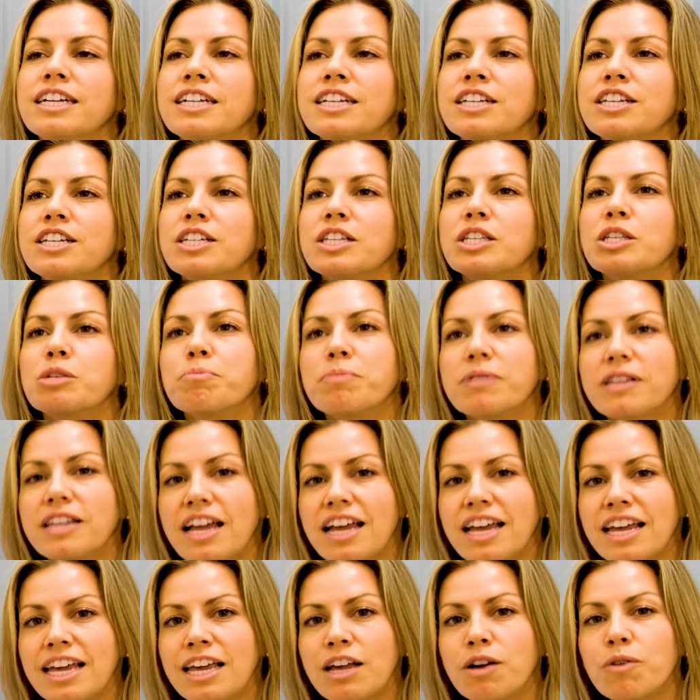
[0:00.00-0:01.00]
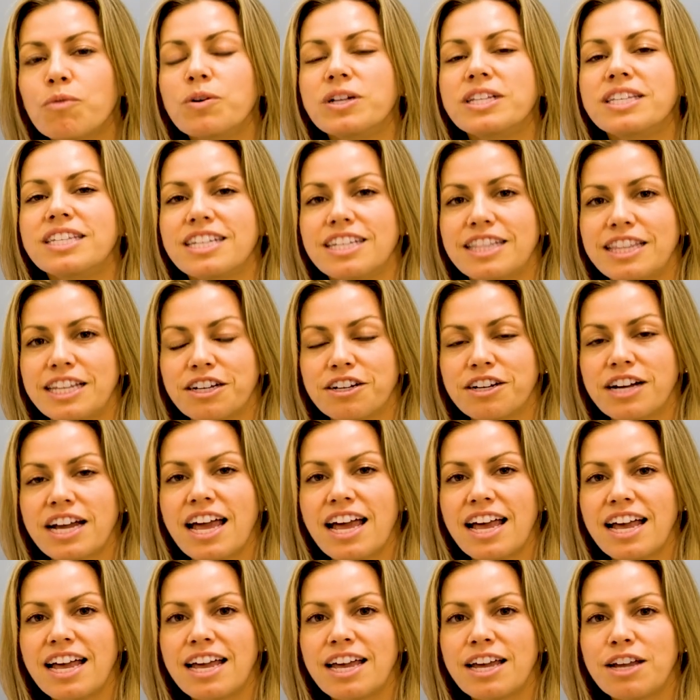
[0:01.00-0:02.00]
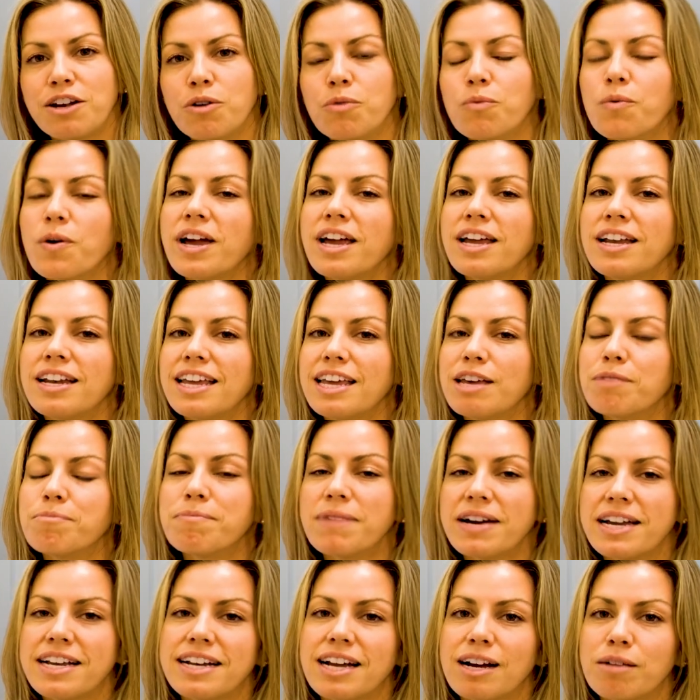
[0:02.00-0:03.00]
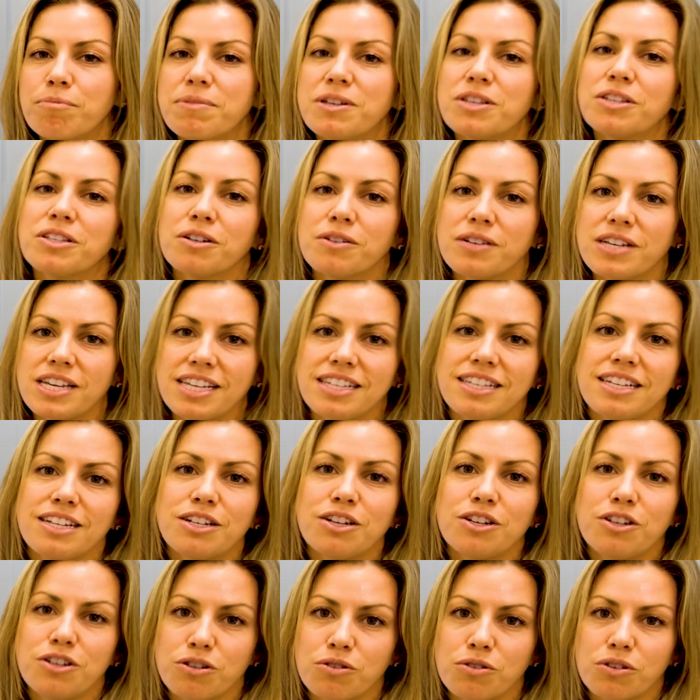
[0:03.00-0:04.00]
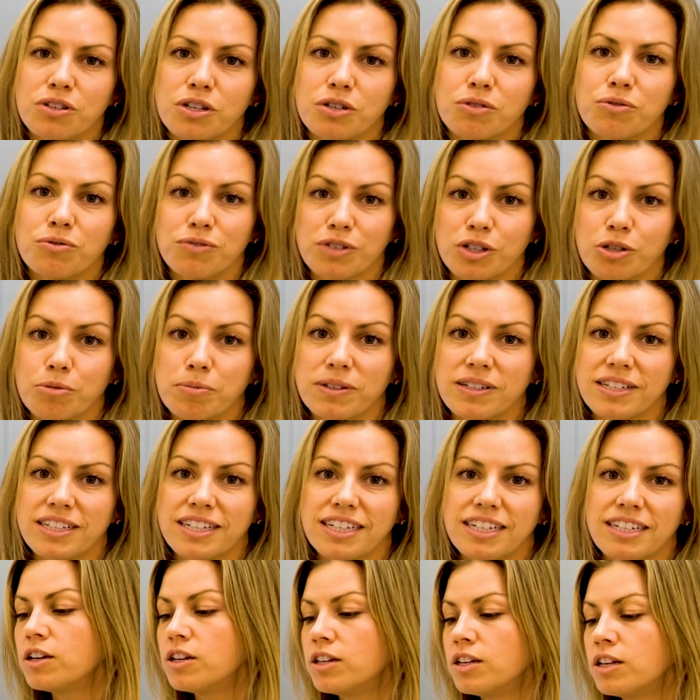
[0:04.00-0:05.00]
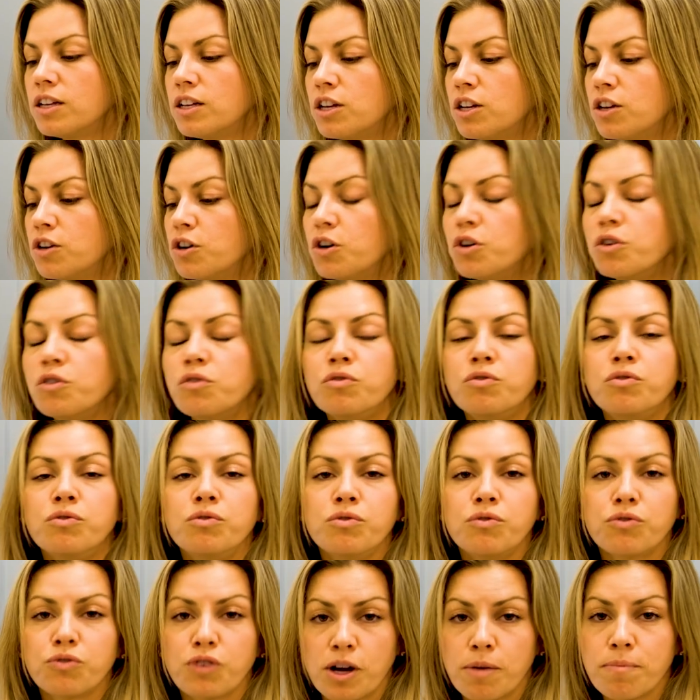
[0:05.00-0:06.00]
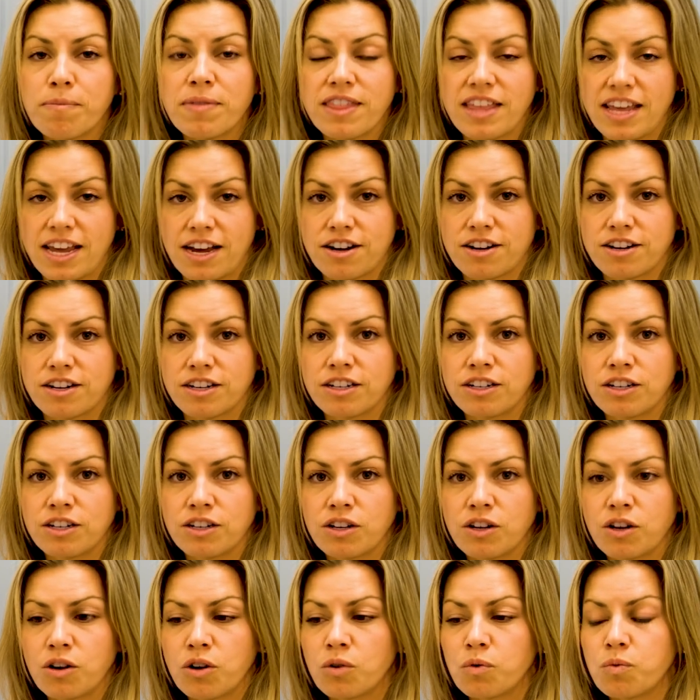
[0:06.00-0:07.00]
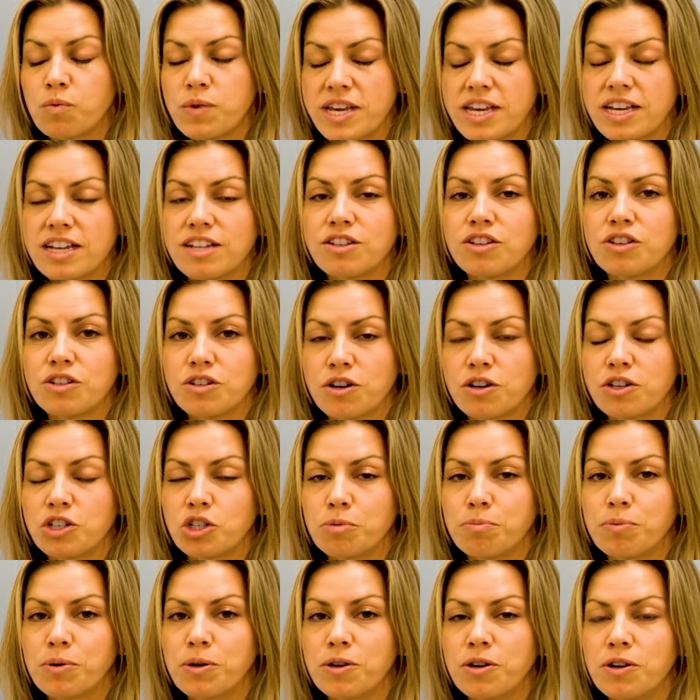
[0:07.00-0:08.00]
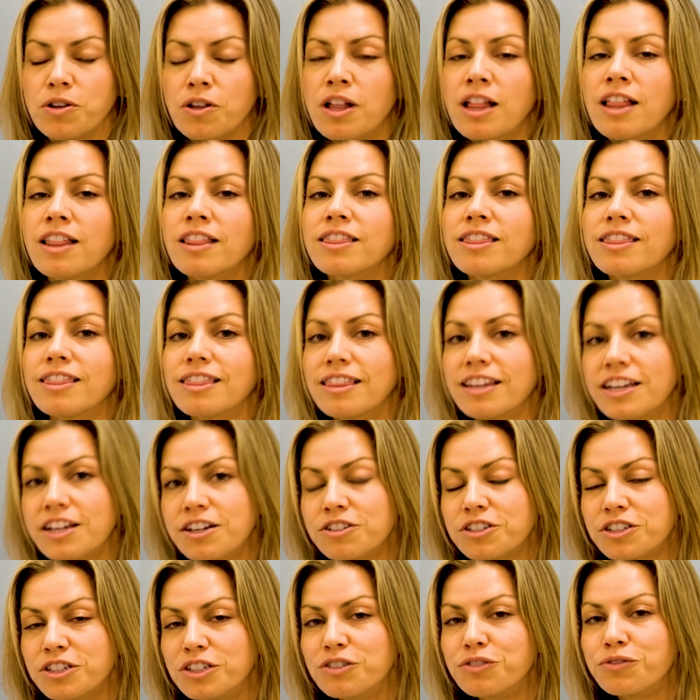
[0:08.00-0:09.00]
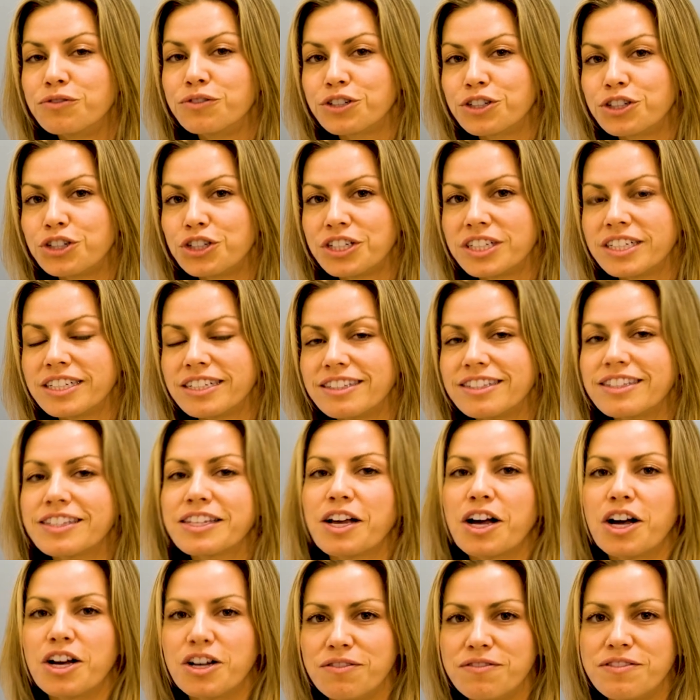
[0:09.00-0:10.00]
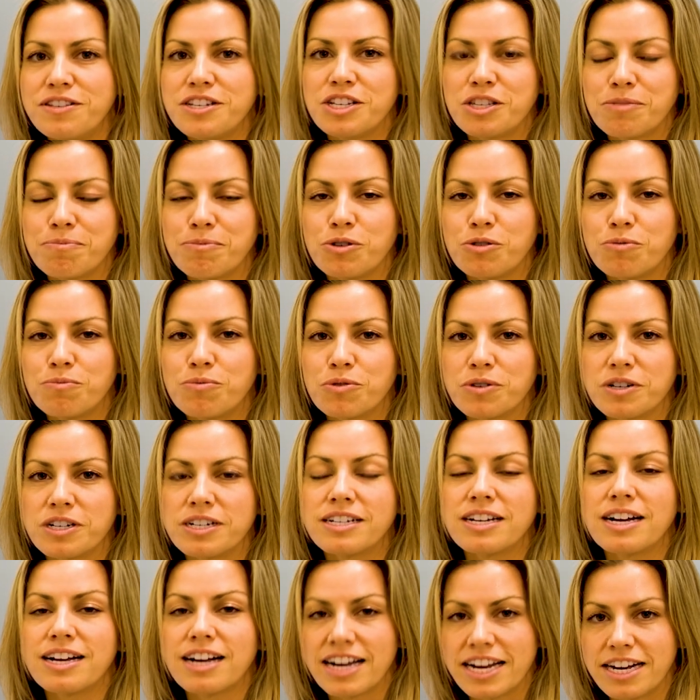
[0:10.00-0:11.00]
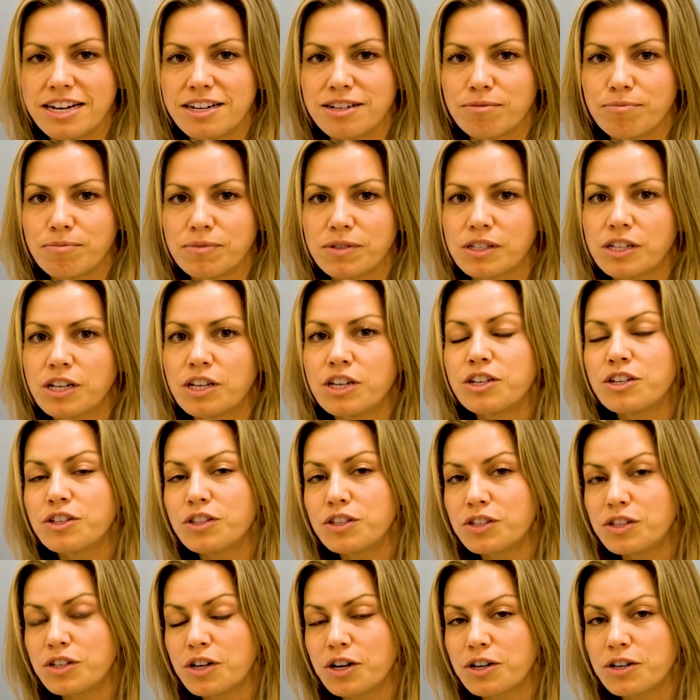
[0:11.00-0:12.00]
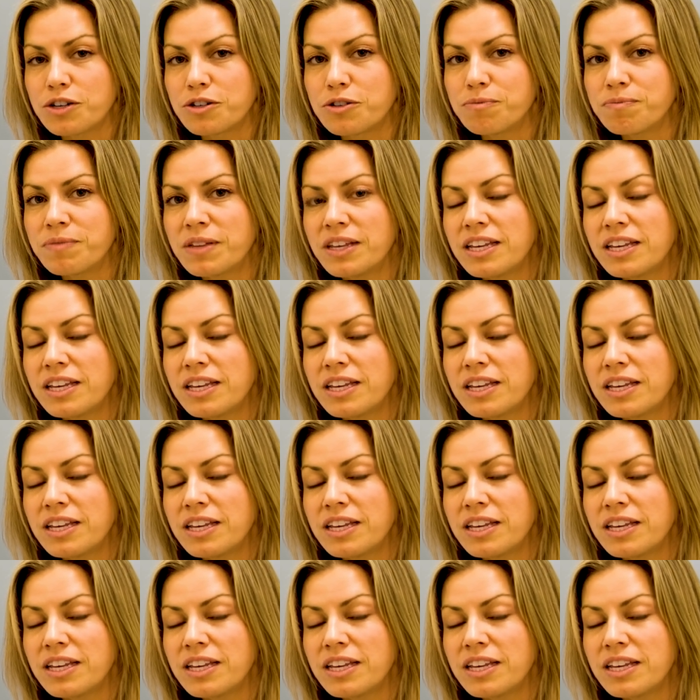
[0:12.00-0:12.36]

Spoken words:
display what's in their head when it might not be so easy to do so verbally. From there, we can start to pull literal versions of these mood board items. So